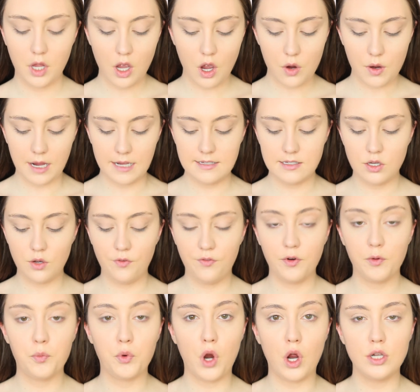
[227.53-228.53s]
Okay, so
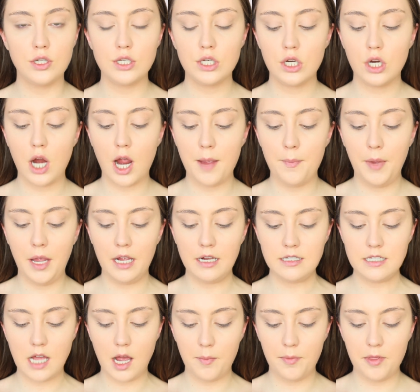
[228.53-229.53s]
for bronzer, I
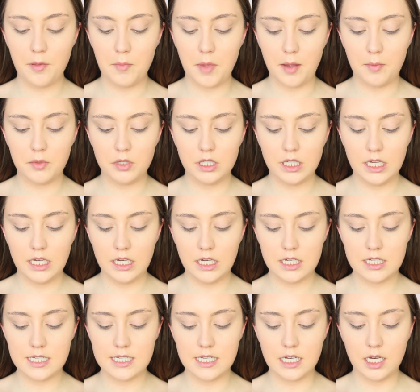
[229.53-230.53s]
picked up the
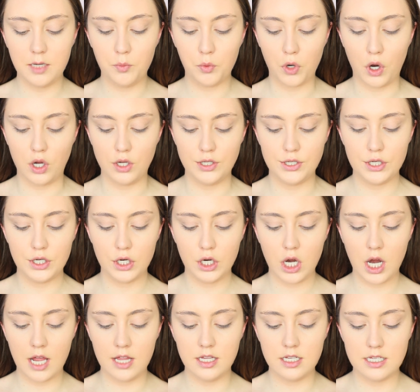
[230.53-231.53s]
Maybelline City
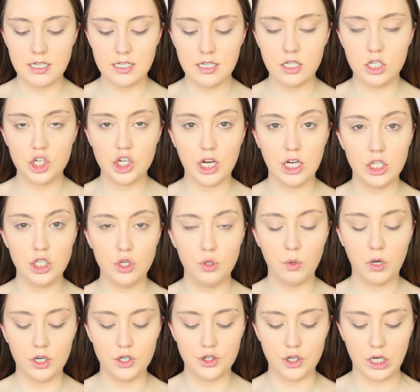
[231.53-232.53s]
Bronzer, and this is in the shade
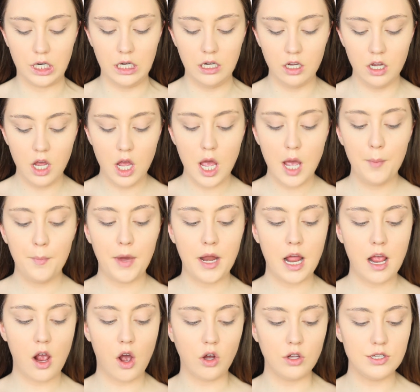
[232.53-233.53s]
200, but
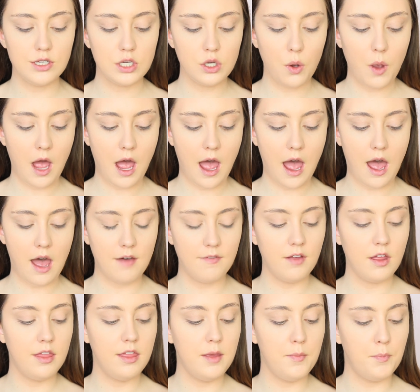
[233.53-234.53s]
I also have
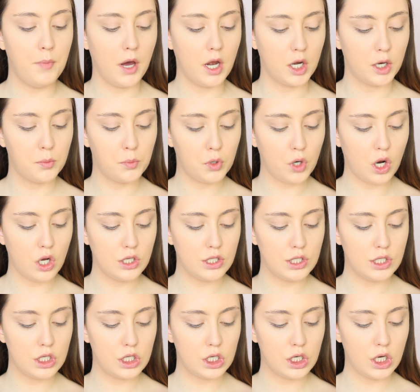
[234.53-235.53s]
the Butter
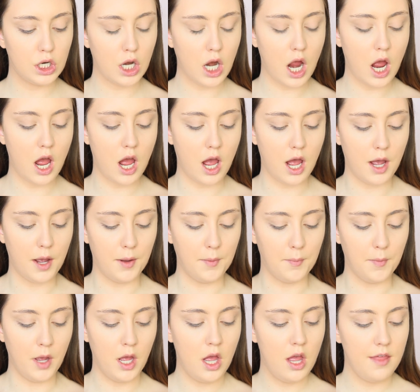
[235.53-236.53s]
Bronzer.
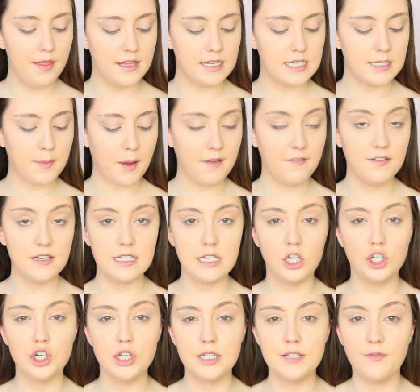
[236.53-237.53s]
This is by
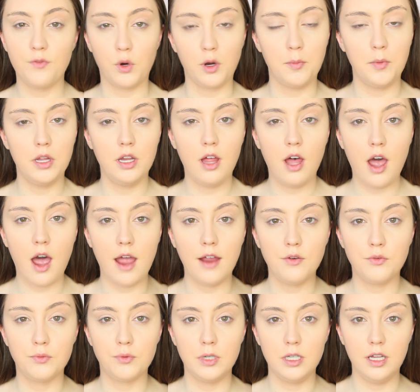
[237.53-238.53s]
Physicians Formula.
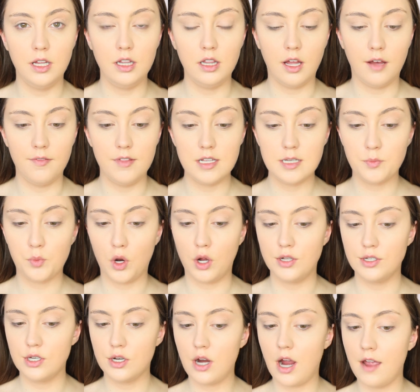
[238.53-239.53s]
I really love this bronzer.